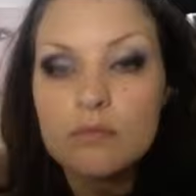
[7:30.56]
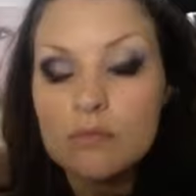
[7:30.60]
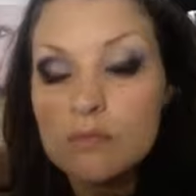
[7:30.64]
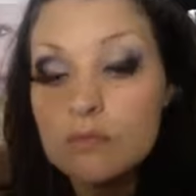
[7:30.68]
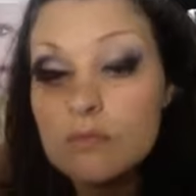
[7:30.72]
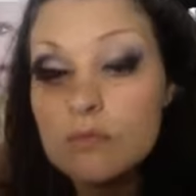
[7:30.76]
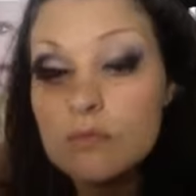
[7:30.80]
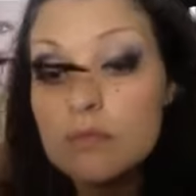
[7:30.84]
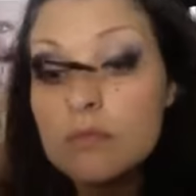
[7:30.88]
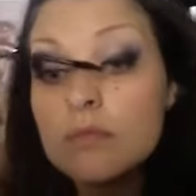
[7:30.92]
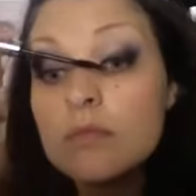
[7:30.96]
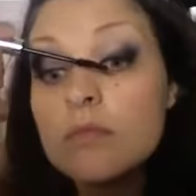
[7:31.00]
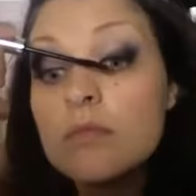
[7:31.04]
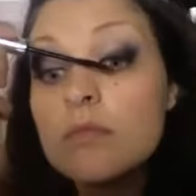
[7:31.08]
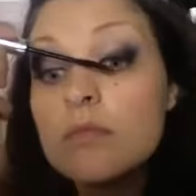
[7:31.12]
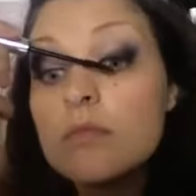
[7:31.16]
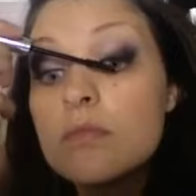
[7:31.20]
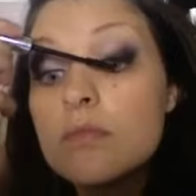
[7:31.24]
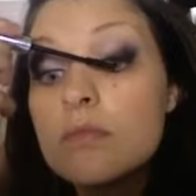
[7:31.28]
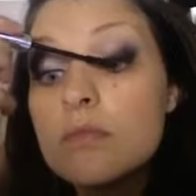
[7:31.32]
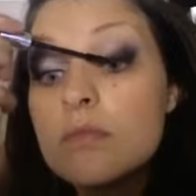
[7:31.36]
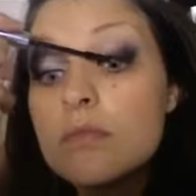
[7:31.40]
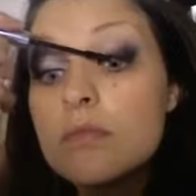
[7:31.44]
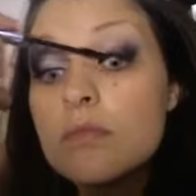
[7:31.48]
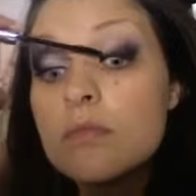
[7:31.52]

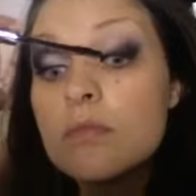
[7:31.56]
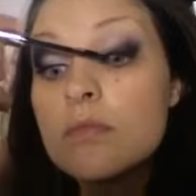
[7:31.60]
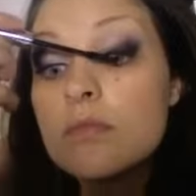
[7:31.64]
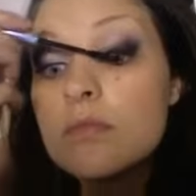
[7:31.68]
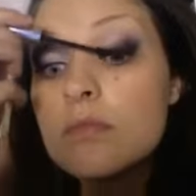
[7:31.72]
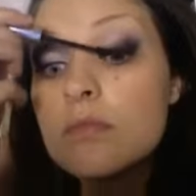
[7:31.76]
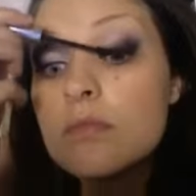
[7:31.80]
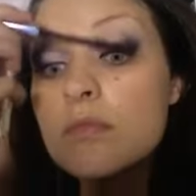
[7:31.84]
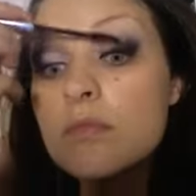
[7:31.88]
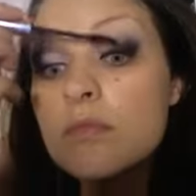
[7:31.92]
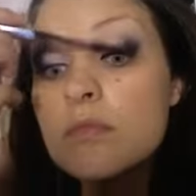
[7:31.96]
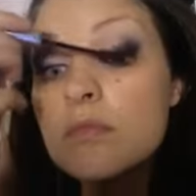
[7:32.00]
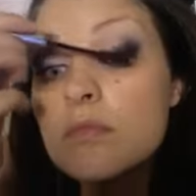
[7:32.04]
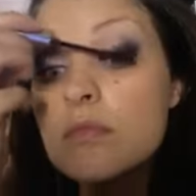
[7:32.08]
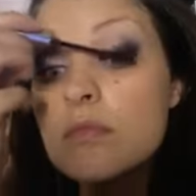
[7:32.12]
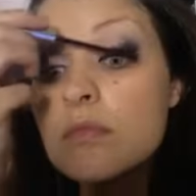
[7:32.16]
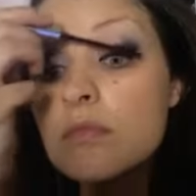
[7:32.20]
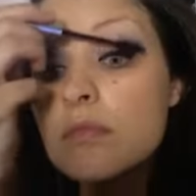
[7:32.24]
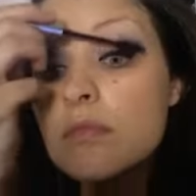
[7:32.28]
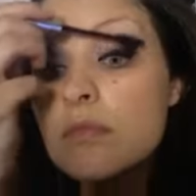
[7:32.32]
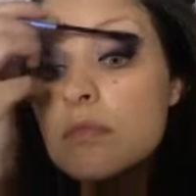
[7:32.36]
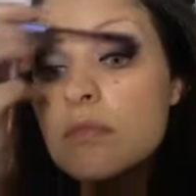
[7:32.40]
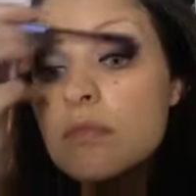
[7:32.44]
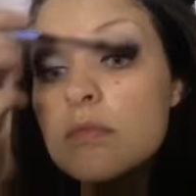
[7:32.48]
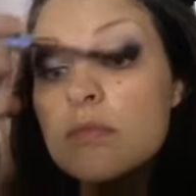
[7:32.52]

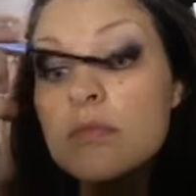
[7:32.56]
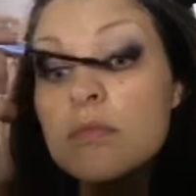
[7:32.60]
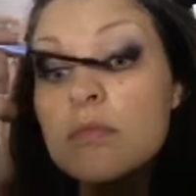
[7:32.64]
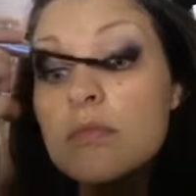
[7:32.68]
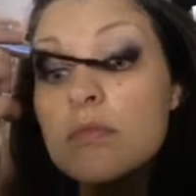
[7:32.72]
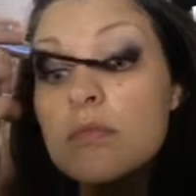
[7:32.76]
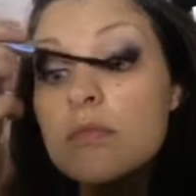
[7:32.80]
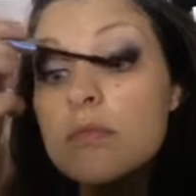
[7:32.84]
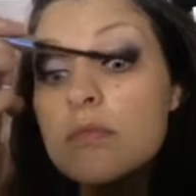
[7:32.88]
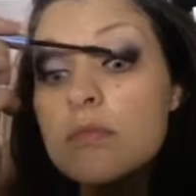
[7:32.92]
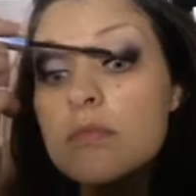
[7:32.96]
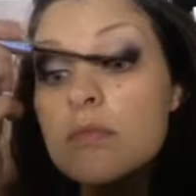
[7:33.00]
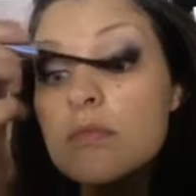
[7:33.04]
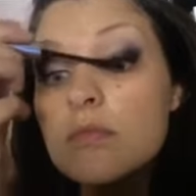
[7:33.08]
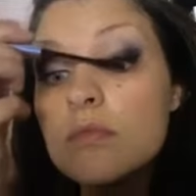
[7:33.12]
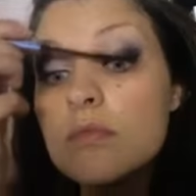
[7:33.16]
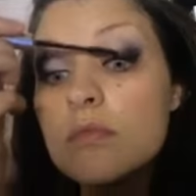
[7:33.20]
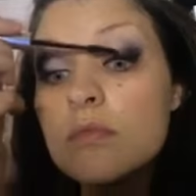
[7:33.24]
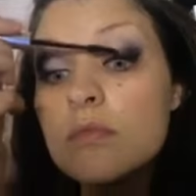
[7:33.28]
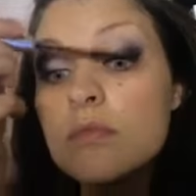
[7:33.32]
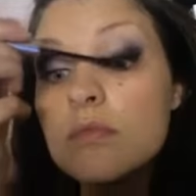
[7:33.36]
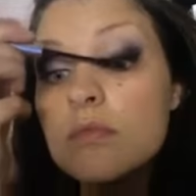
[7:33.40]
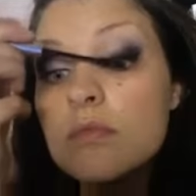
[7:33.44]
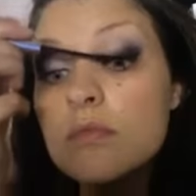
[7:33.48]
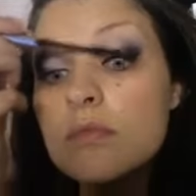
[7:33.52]

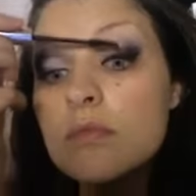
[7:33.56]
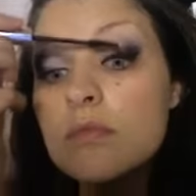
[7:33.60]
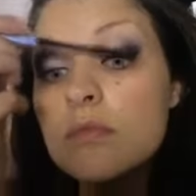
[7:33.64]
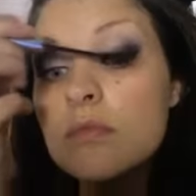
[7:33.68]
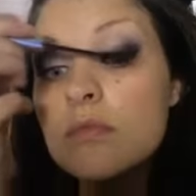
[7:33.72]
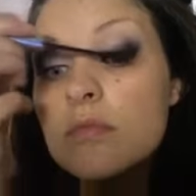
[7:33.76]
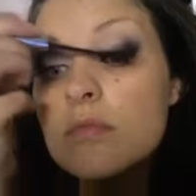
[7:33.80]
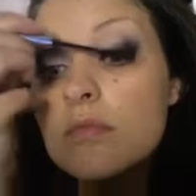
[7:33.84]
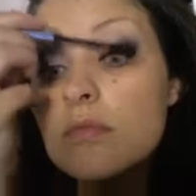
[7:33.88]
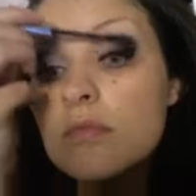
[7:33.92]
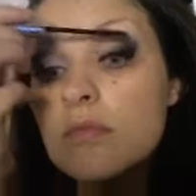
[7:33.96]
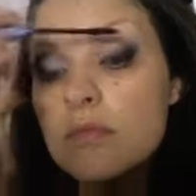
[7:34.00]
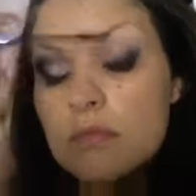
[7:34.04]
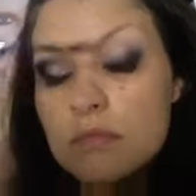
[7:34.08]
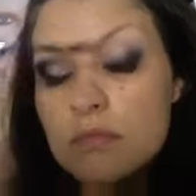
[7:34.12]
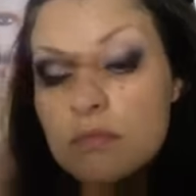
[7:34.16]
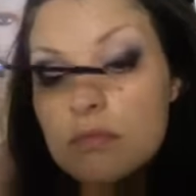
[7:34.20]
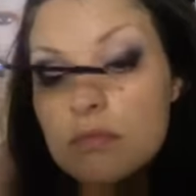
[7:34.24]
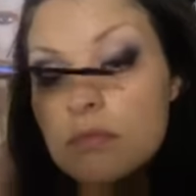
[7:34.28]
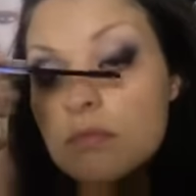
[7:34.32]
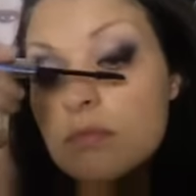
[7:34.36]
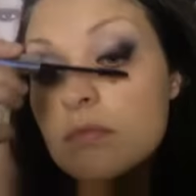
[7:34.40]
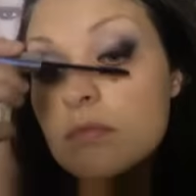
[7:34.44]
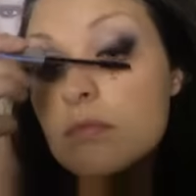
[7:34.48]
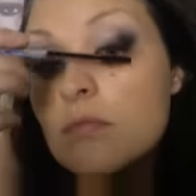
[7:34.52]

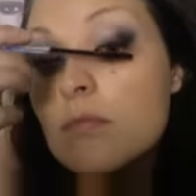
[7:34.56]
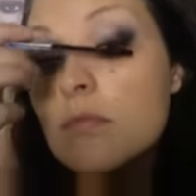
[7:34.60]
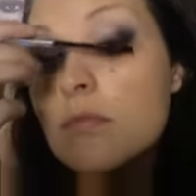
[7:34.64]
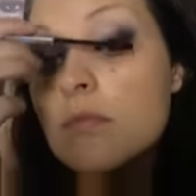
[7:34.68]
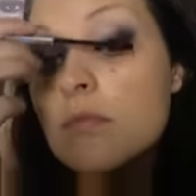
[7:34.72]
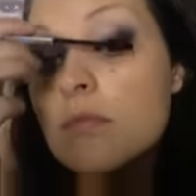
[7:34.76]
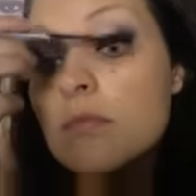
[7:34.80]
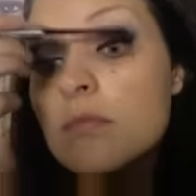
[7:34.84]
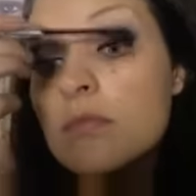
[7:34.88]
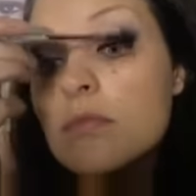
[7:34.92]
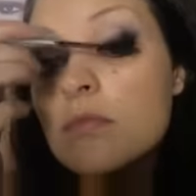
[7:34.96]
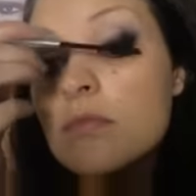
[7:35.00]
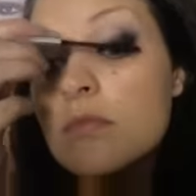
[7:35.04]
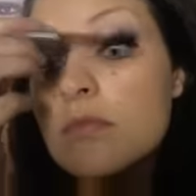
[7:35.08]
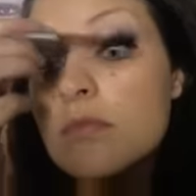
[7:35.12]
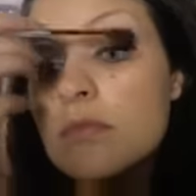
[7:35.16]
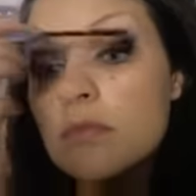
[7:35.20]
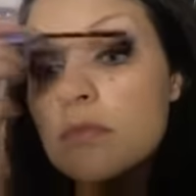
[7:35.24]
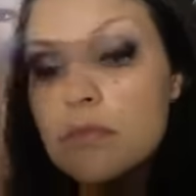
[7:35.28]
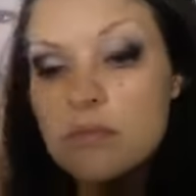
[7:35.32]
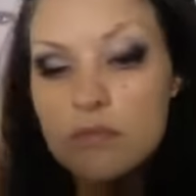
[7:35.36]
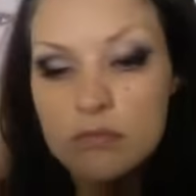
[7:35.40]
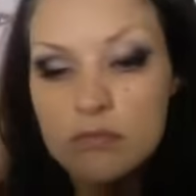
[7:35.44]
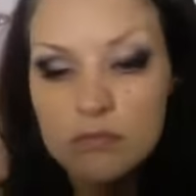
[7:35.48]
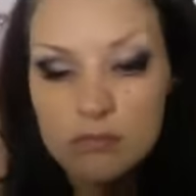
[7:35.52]

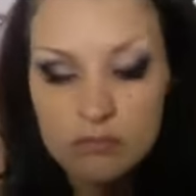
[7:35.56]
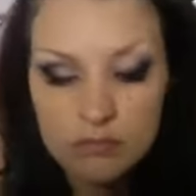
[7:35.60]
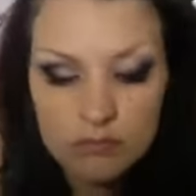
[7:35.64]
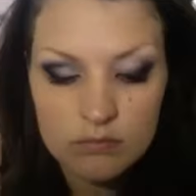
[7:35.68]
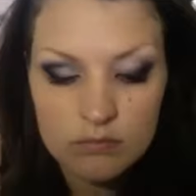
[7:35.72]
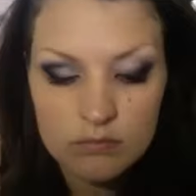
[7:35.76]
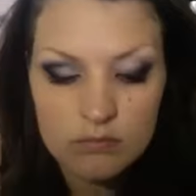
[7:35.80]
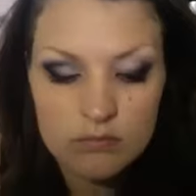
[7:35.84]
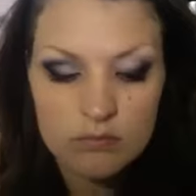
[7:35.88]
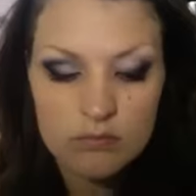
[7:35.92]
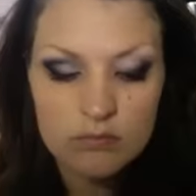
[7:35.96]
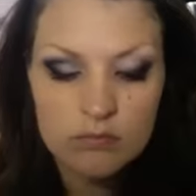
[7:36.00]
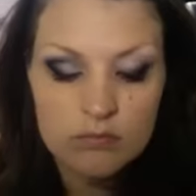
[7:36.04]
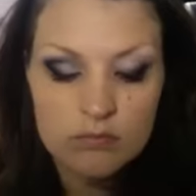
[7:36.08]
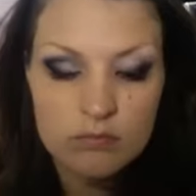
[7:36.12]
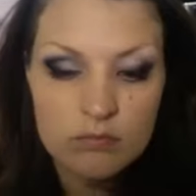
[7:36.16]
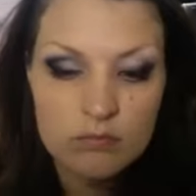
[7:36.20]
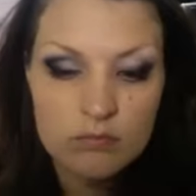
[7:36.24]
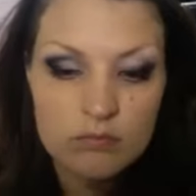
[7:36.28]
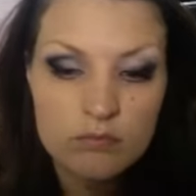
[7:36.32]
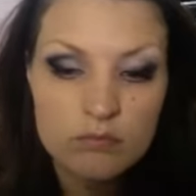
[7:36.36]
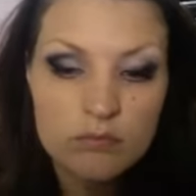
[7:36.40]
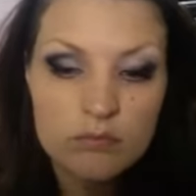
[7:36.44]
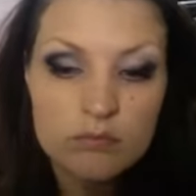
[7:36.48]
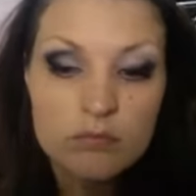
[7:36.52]

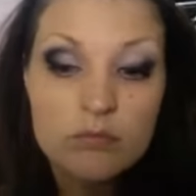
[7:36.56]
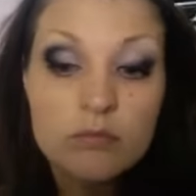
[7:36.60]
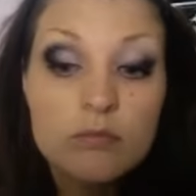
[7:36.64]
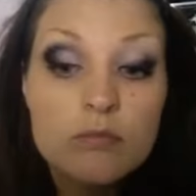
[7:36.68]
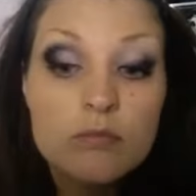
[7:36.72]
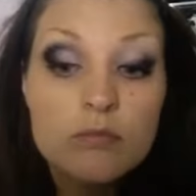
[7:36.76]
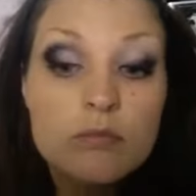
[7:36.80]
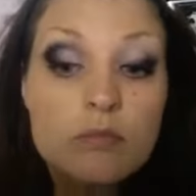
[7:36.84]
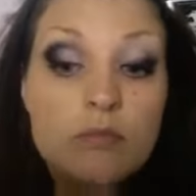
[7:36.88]
[no speech]